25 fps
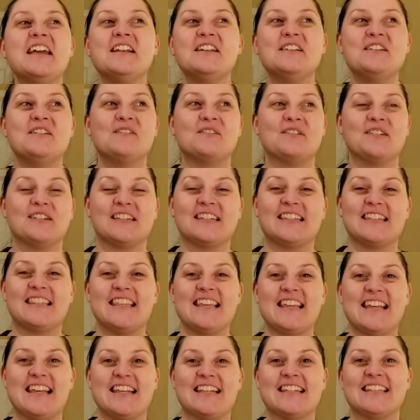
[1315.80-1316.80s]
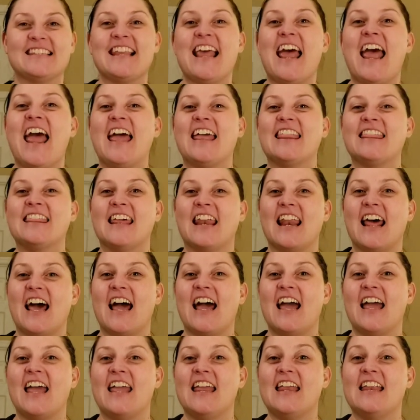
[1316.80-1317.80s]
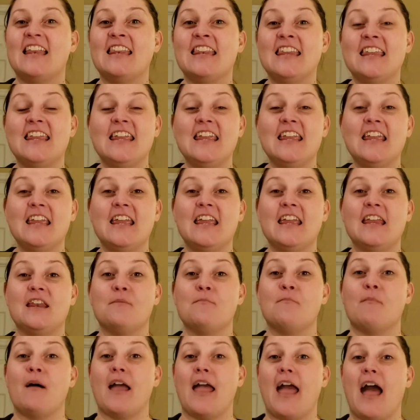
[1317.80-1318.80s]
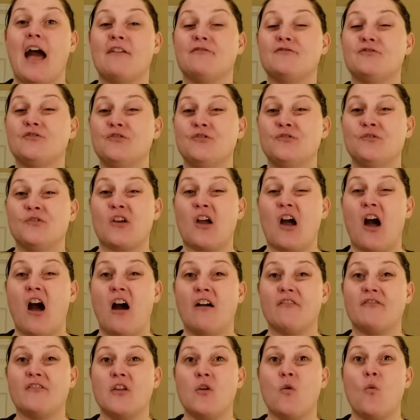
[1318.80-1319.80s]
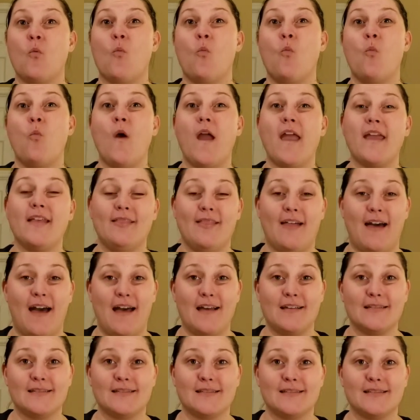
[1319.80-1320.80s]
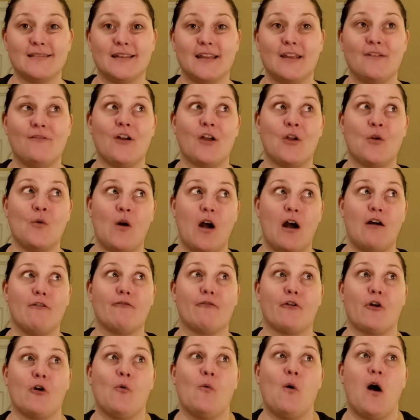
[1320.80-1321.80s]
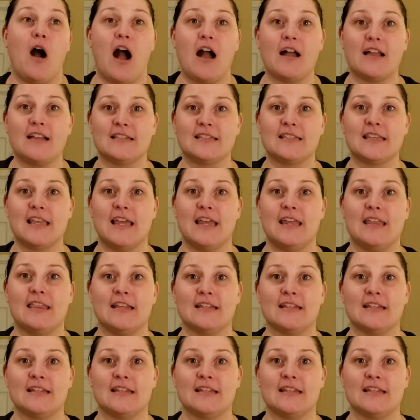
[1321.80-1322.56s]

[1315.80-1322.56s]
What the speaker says: noticed this, that I need my afternoon coffee way less if I go out for a walk. It's like